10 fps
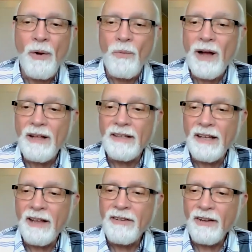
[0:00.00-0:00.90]
Well,
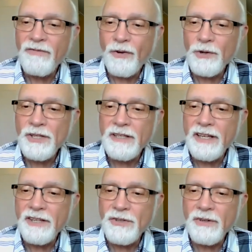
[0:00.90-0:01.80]
unfortunately,
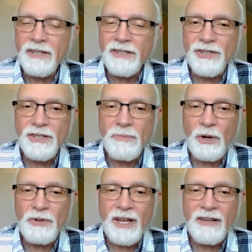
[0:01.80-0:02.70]
history is just
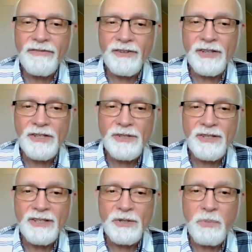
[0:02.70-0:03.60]
about done for
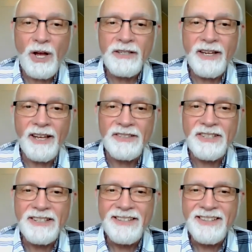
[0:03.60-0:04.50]
this podcast.